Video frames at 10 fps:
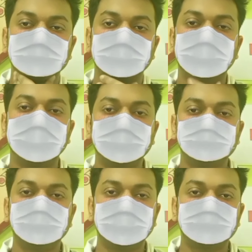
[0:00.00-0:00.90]
Reduce
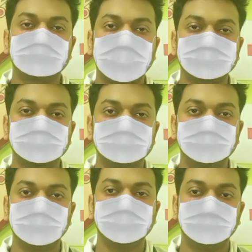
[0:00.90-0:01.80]
the distractions
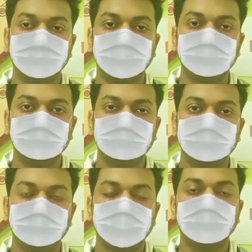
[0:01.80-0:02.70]
during the meal.
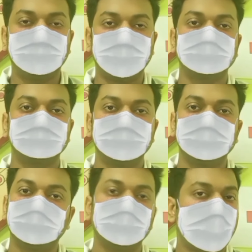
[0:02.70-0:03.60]
If possible,
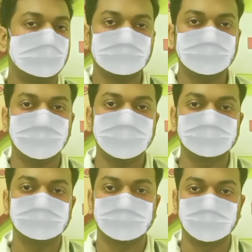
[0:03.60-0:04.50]
go out of the
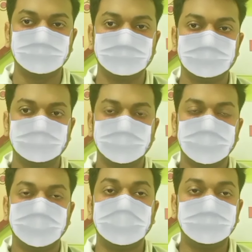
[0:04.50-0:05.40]
patient's room.
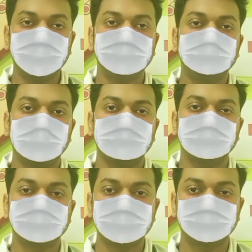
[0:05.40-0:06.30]
Limit the
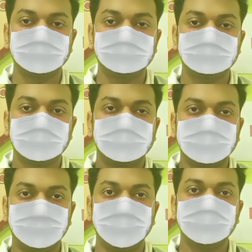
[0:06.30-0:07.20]
conversations. The
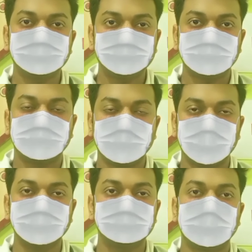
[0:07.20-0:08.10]
patient should
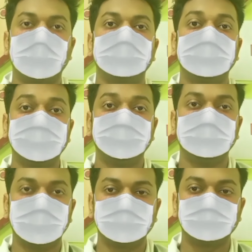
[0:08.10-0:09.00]
focus on eating
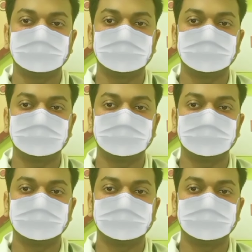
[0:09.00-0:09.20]
alone.